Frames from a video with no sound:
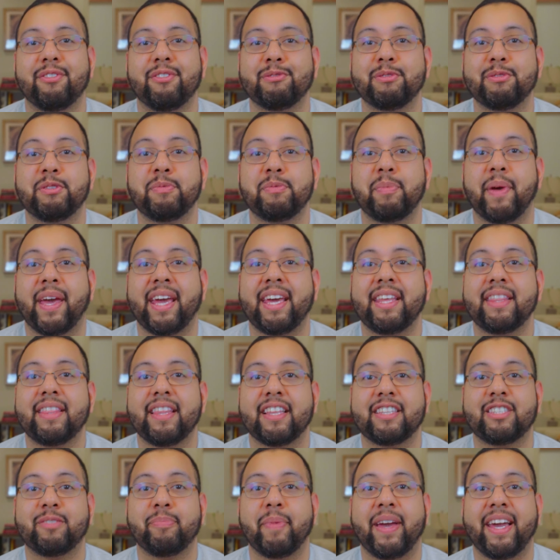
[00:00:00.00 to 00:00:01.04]
from Spain
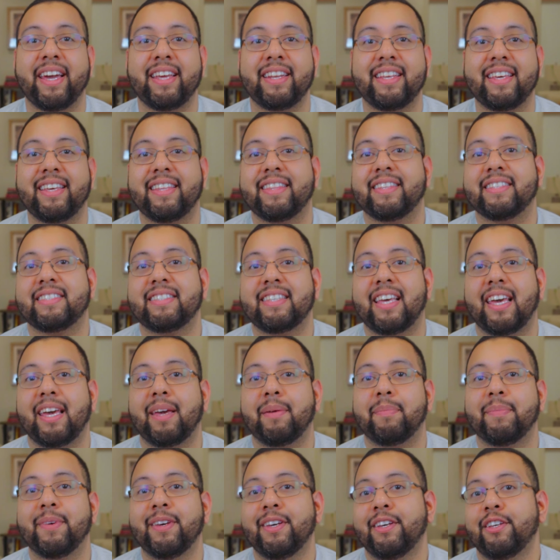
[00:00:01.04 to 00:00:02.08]
that's made in the
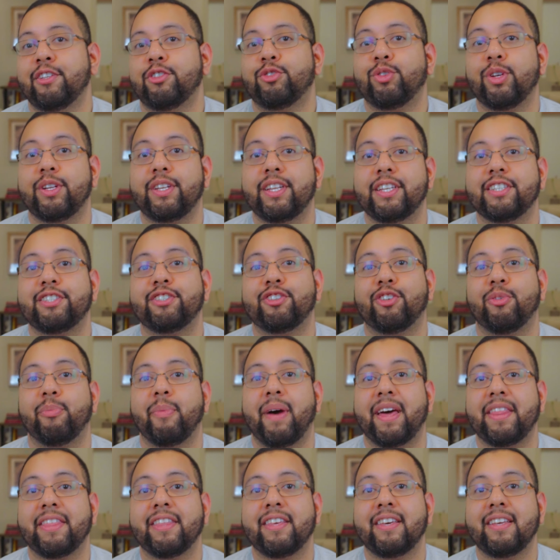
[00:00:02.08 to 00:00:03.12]
same traditional
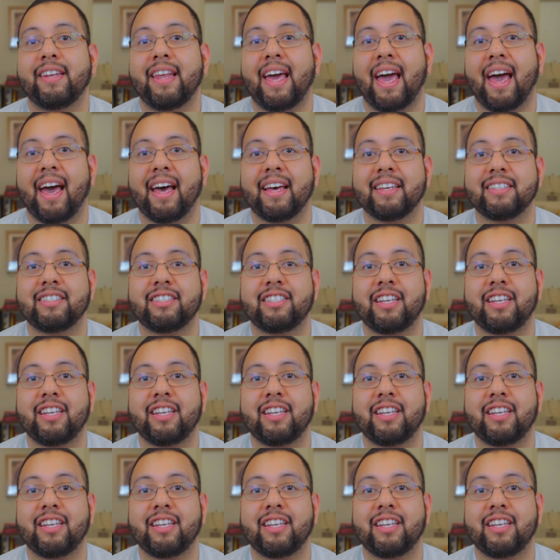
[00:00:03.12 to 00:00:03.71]
method as